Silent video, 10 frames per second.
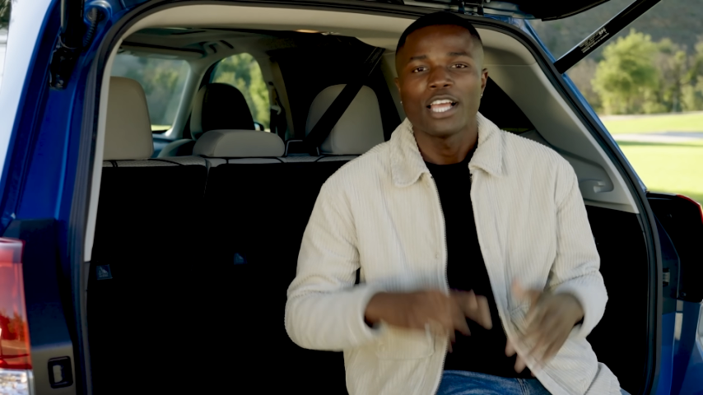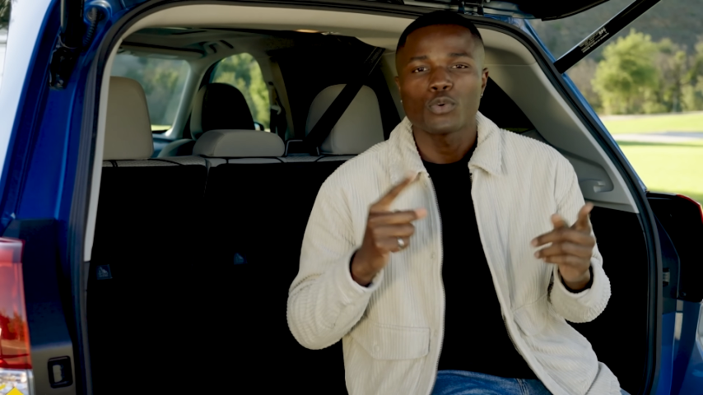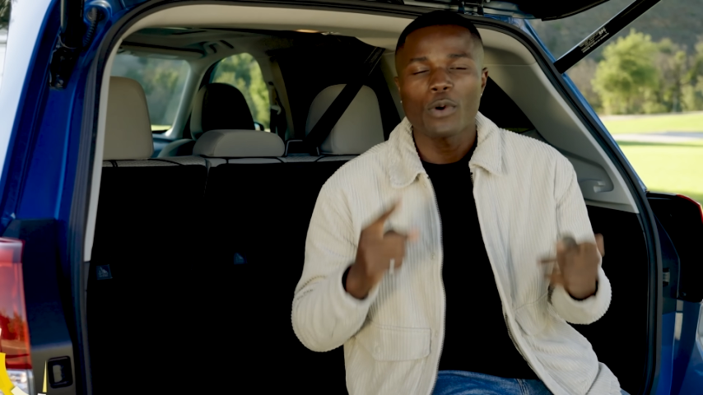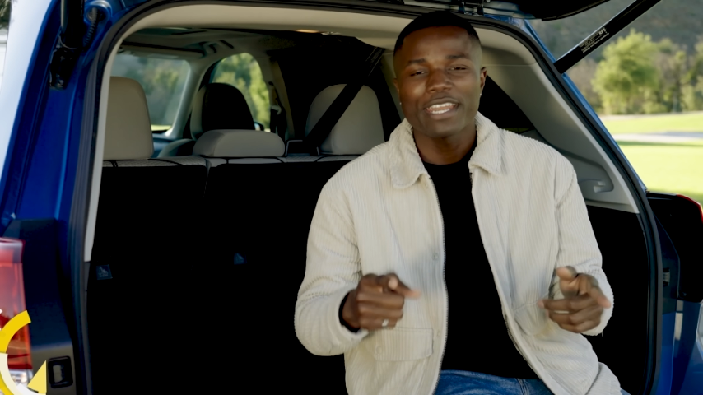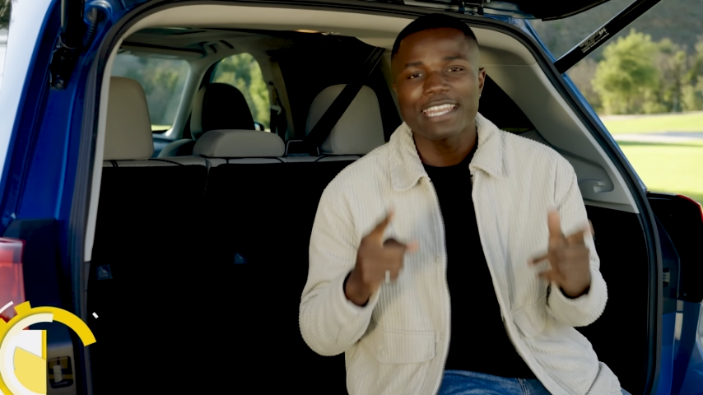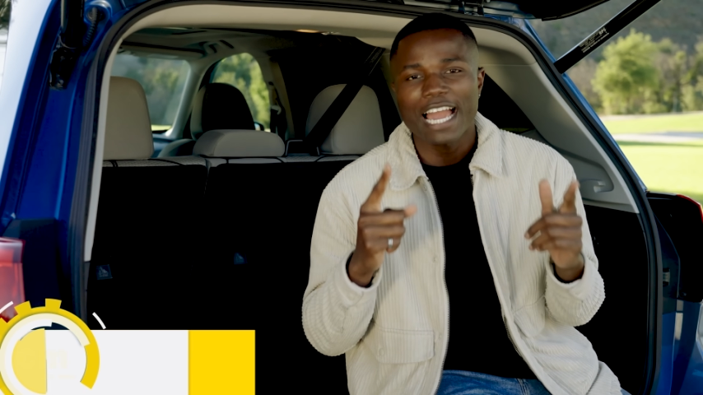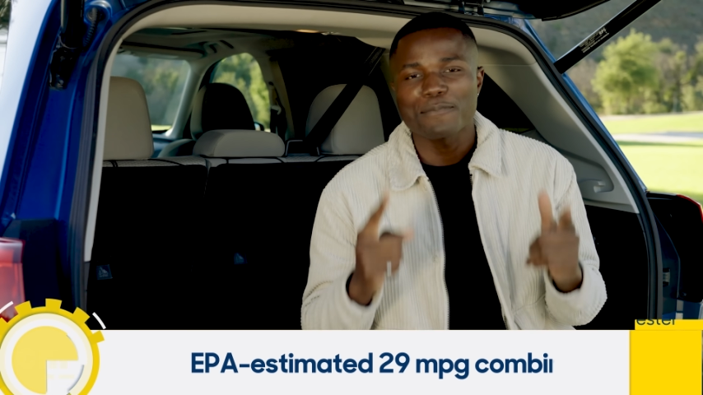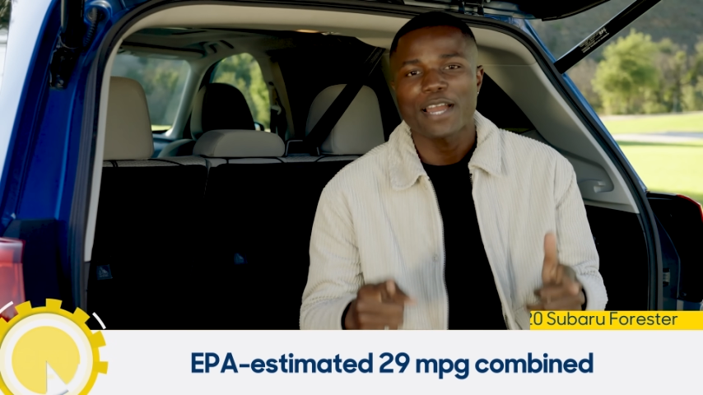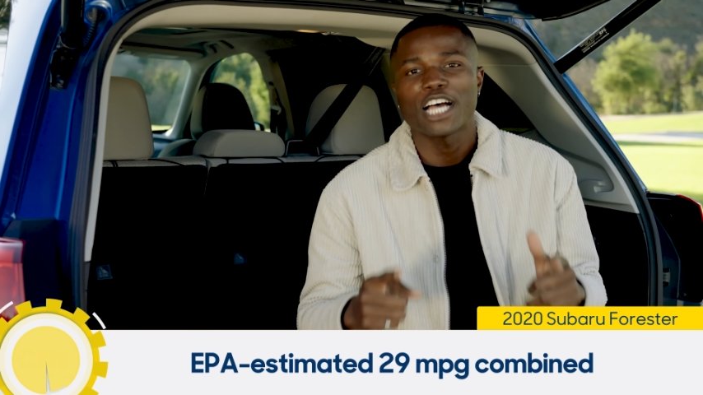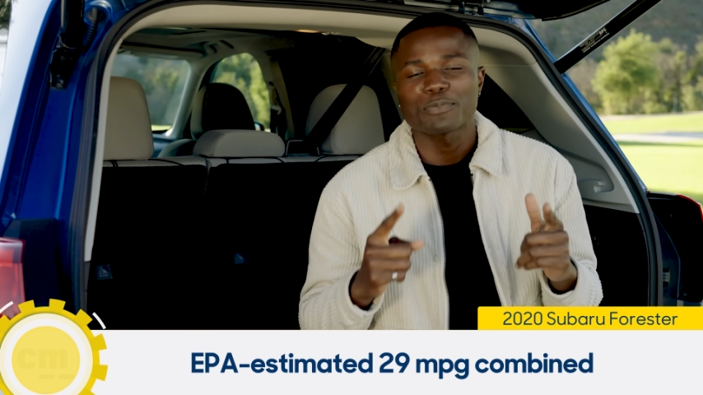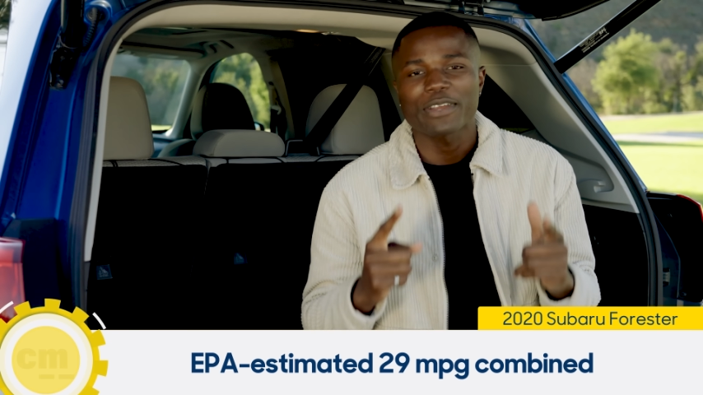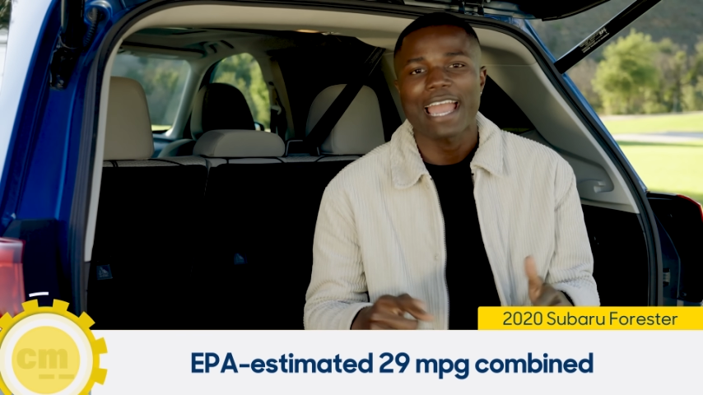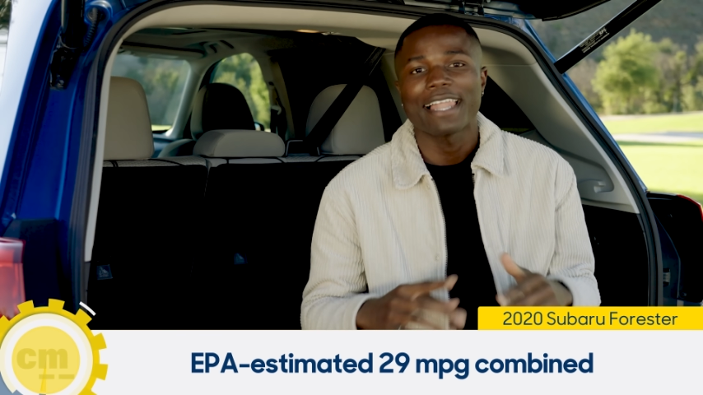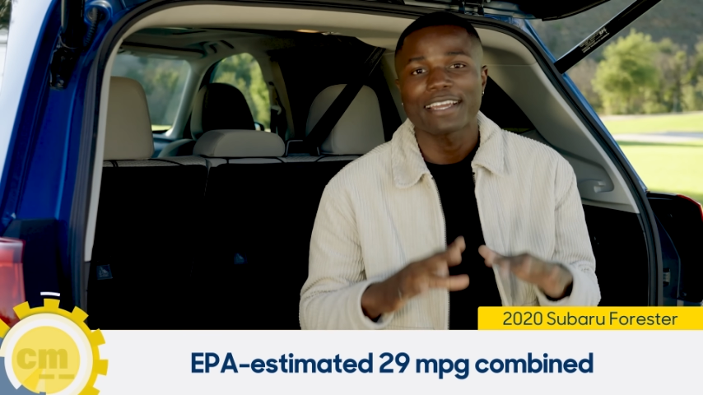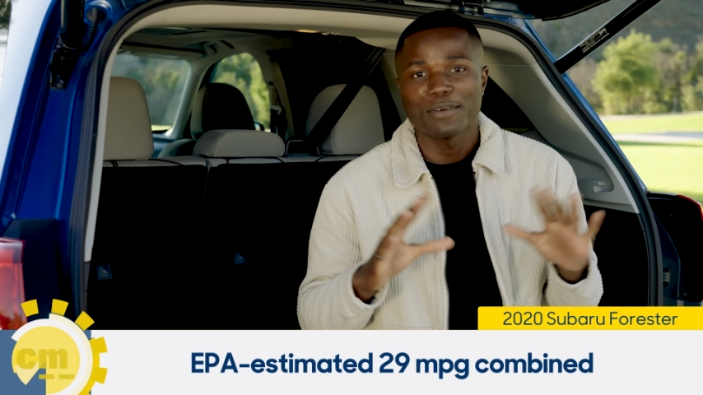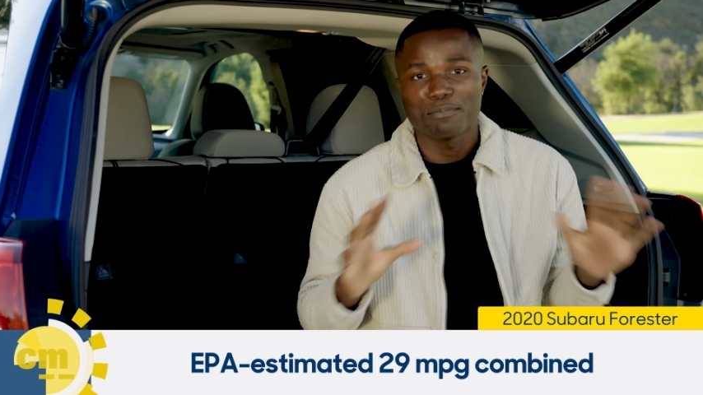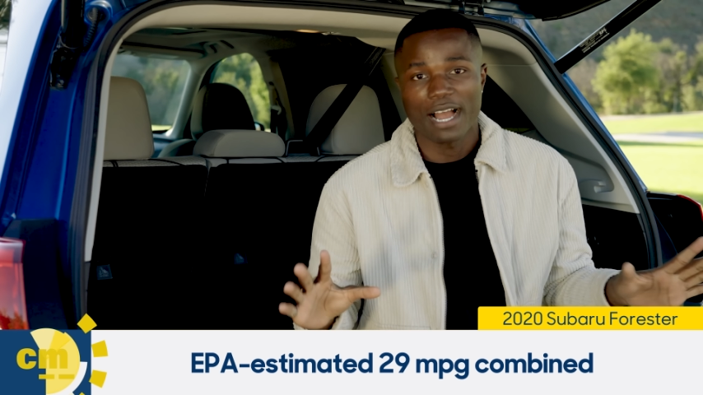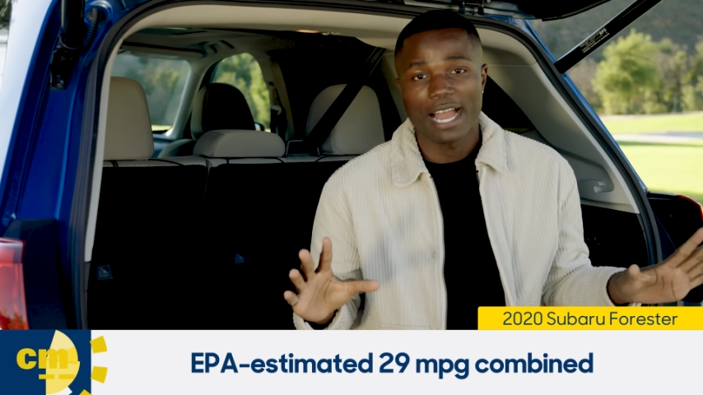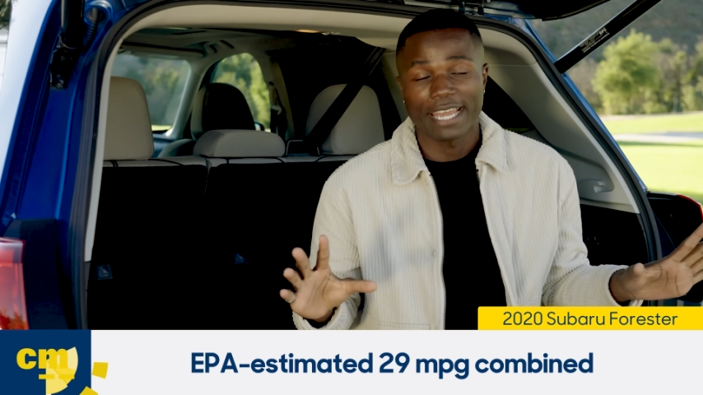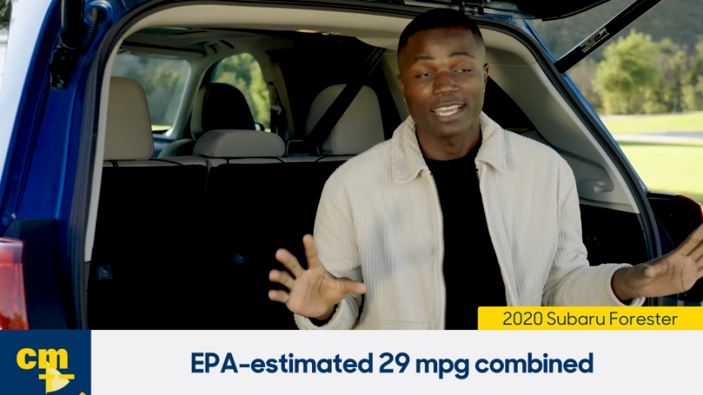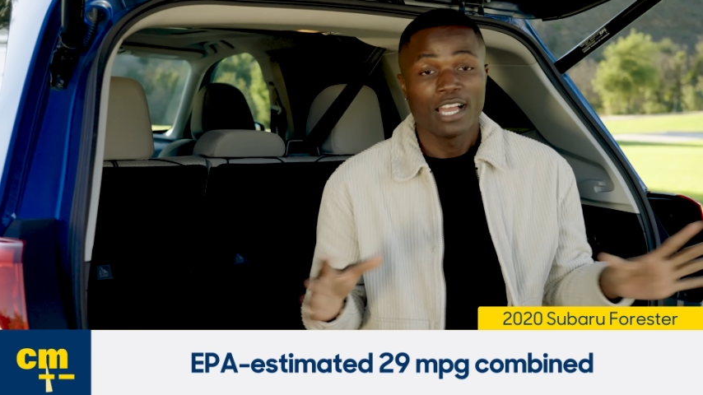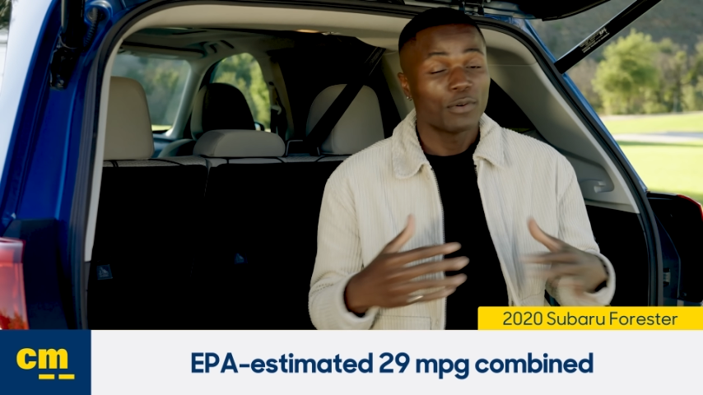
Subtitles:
29 miles per gallon combined,